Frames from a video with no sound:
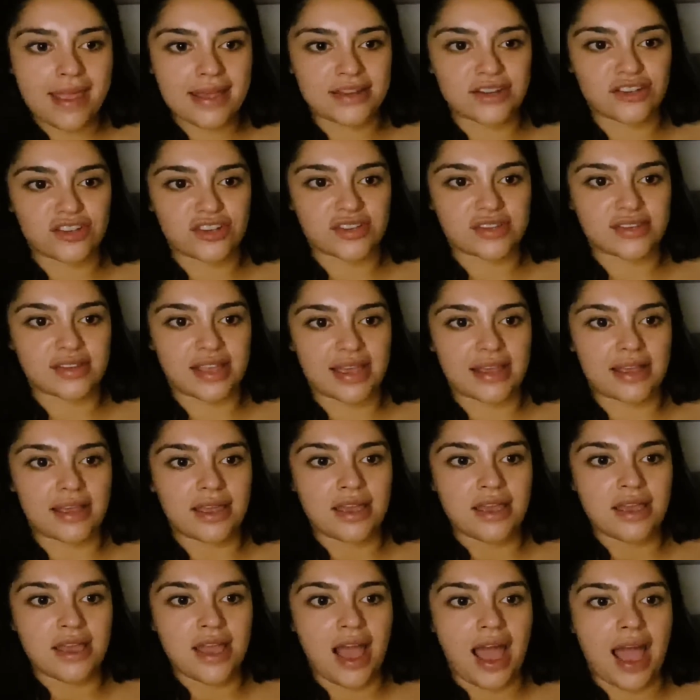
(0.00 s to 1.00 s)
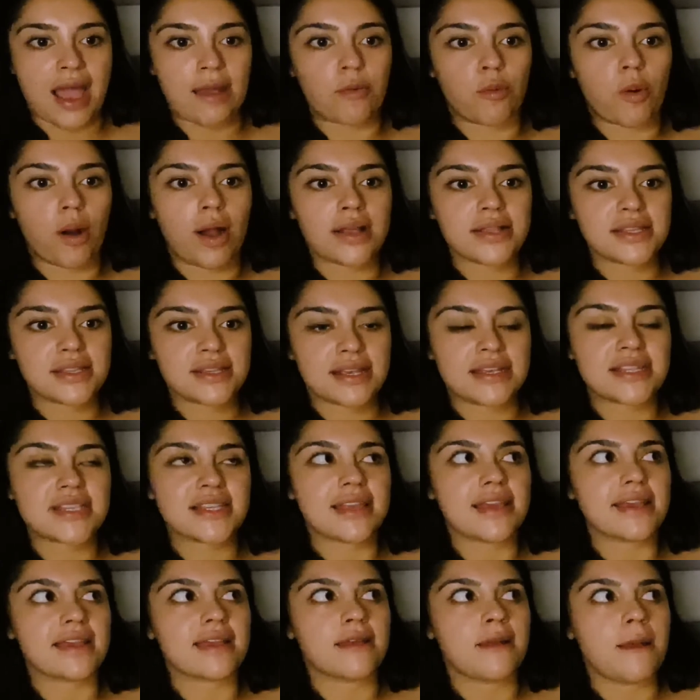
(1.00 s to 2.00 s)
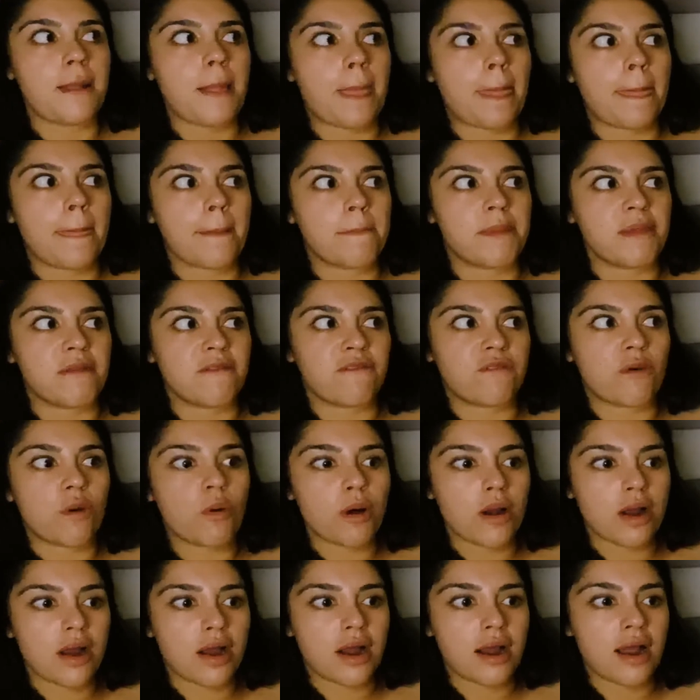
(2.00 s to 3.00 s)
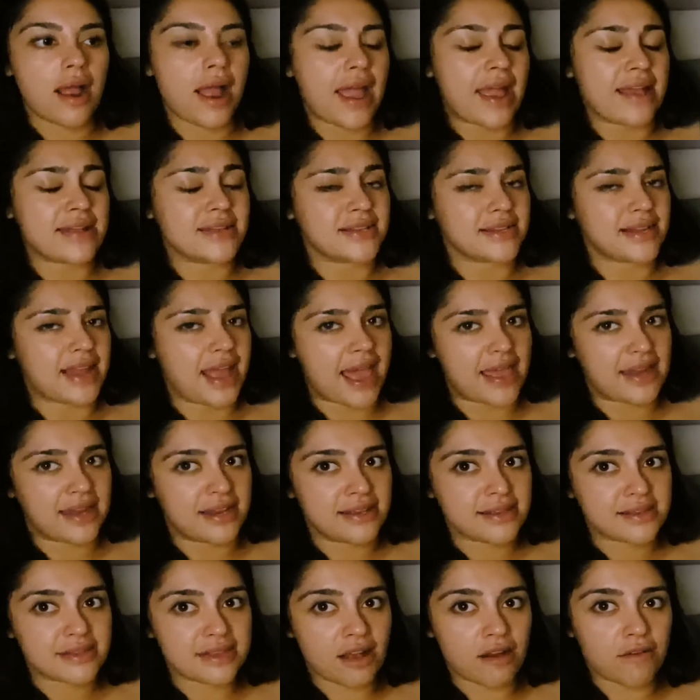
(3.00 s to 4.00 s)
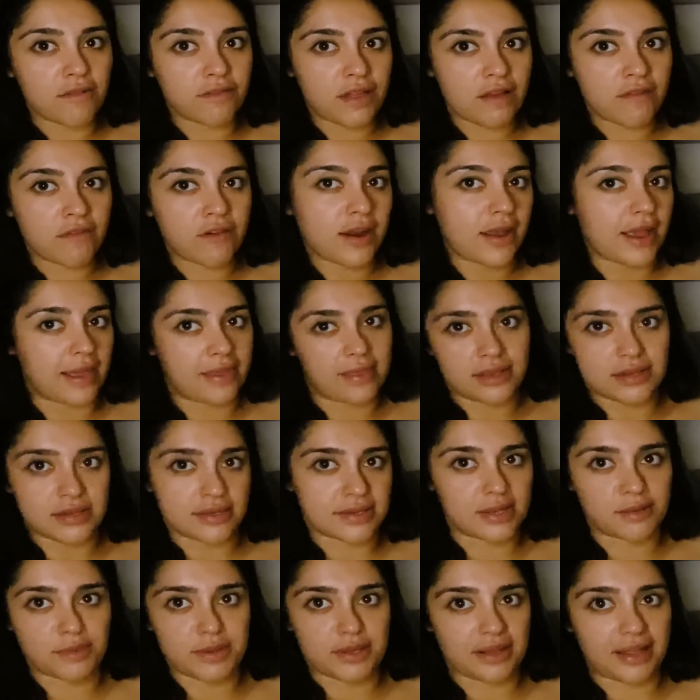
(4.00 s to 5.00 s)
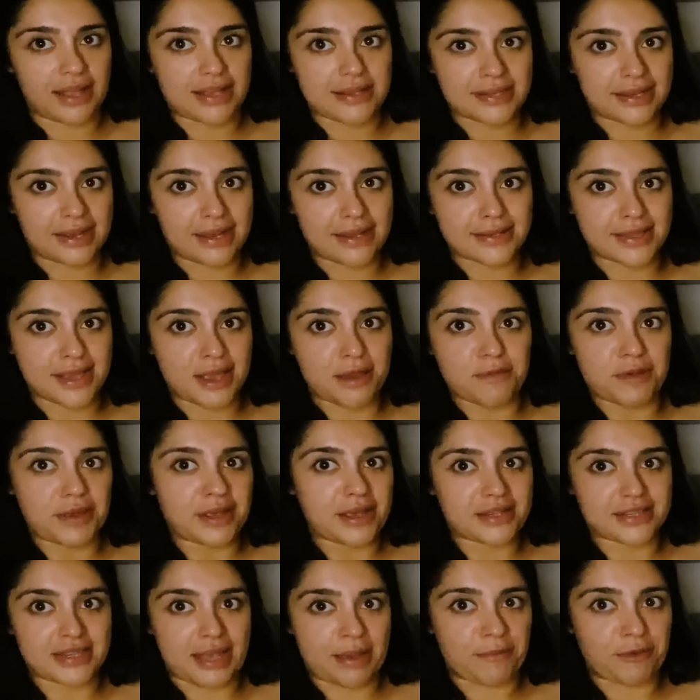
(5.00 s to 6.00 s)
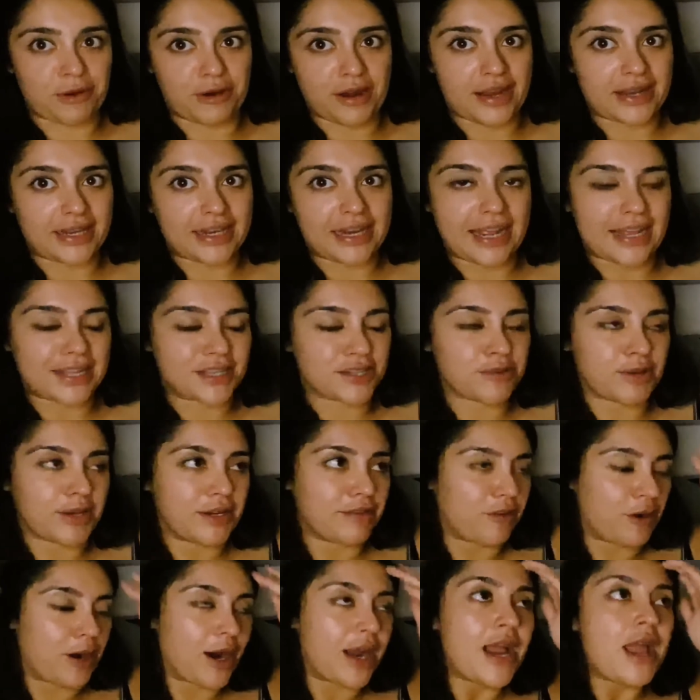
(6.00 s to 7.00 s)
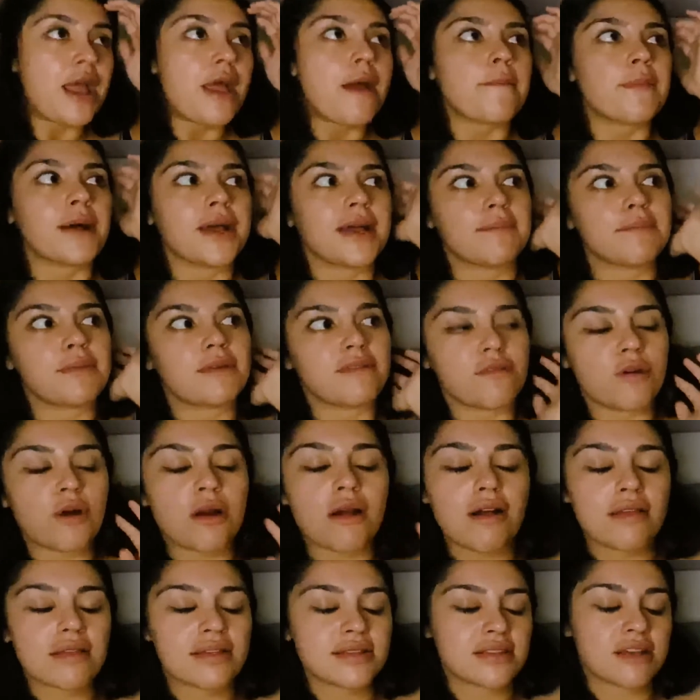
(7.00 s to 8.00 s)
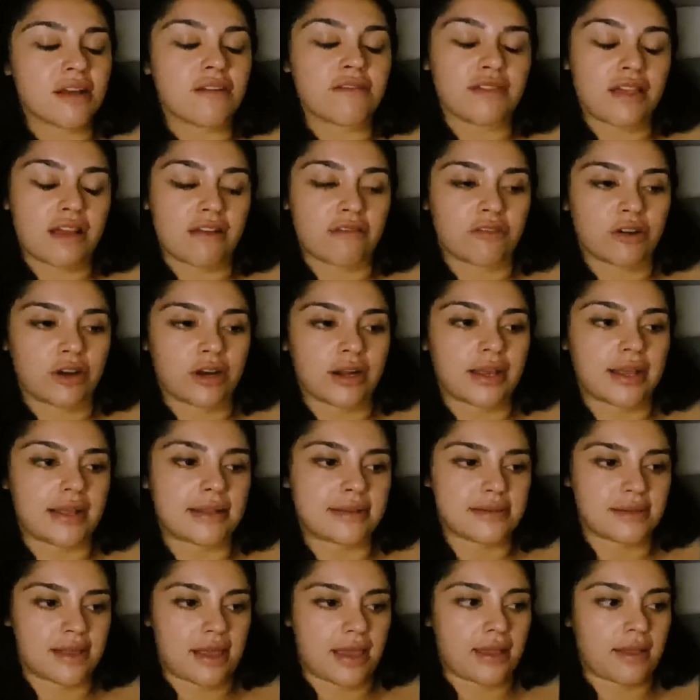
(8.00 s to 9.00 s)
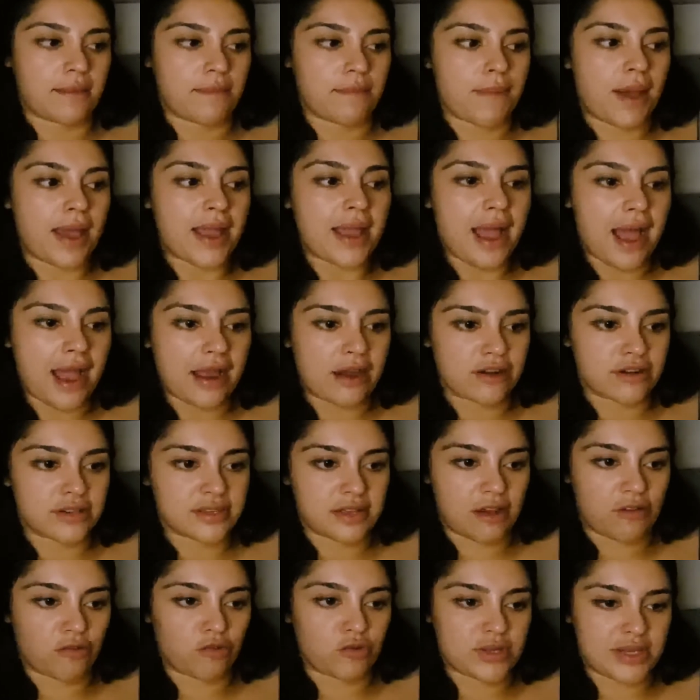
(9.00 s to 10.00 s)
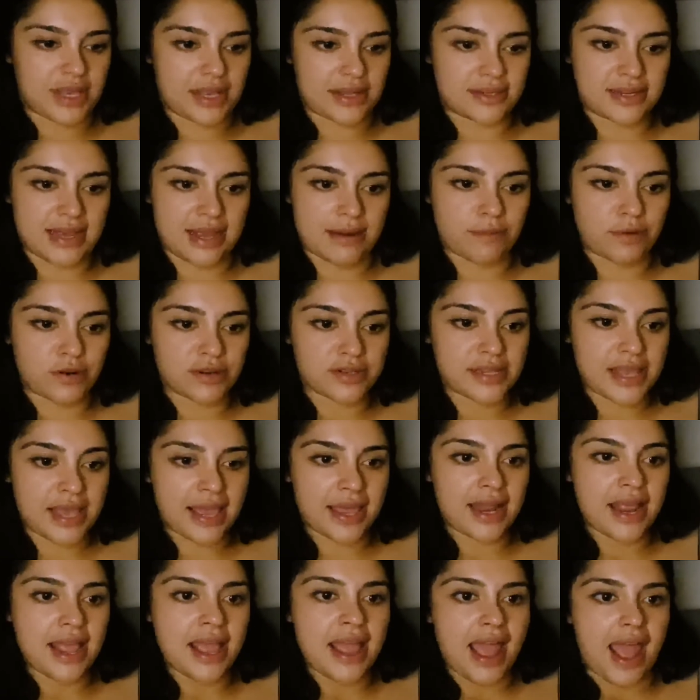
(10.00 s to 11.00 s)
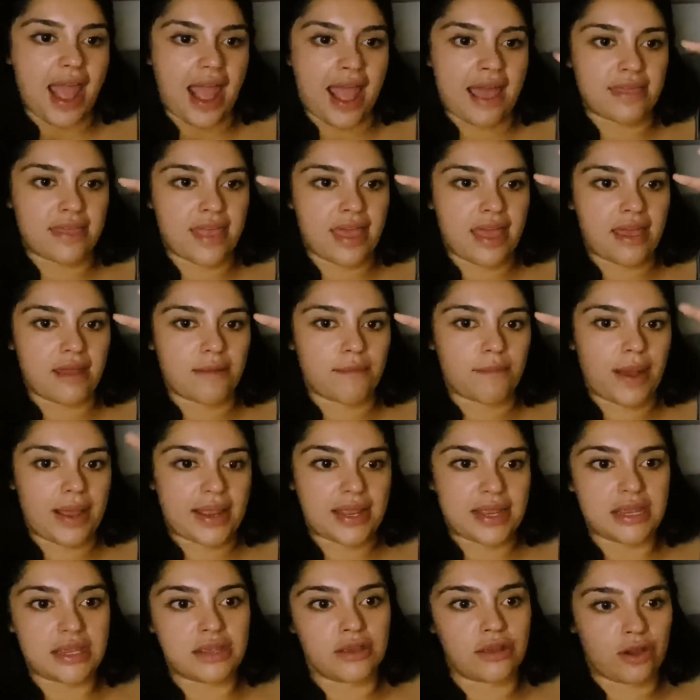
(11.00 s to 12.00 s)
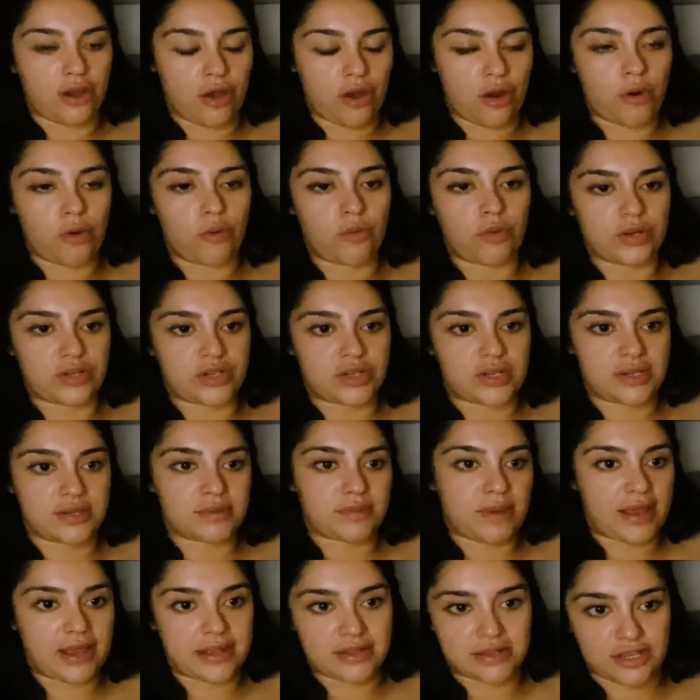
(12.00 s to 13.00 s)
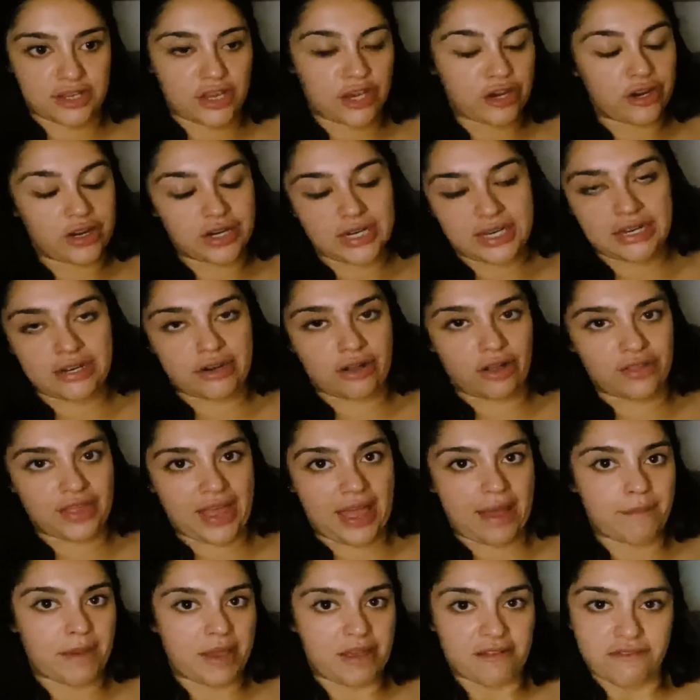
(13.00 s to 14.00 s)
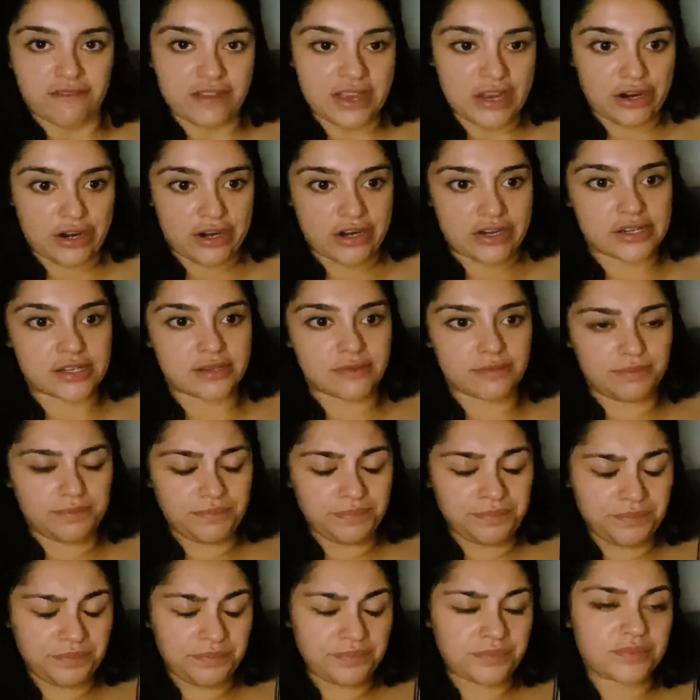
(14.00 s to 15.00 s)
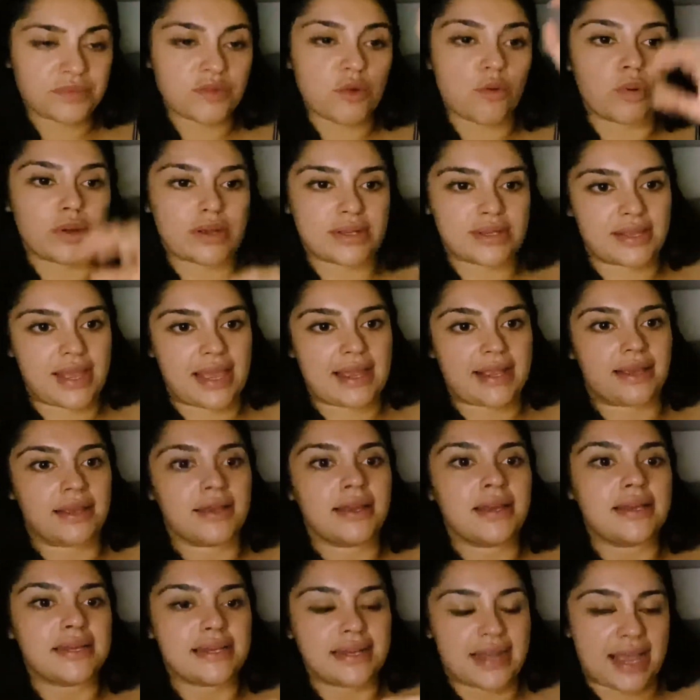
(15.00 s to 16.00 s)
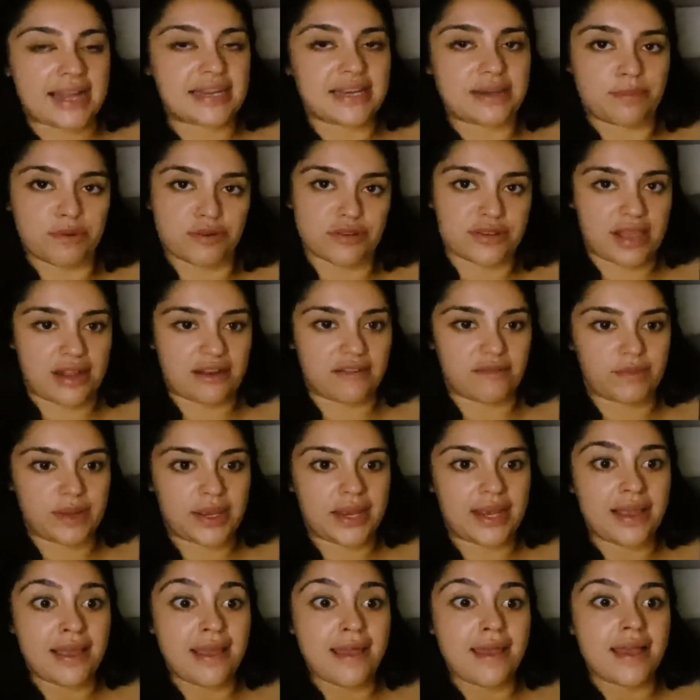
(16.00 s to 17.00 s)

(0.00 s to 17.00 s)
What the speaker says: And just like, it's like, before I did any self-love work, and this is gonna be the last thing I say because I'm already at 24, but before all the self-love work, it's like my higher self was at 10%, and then my ego, which is my insecurity and all that, my fears, was like 90% of me.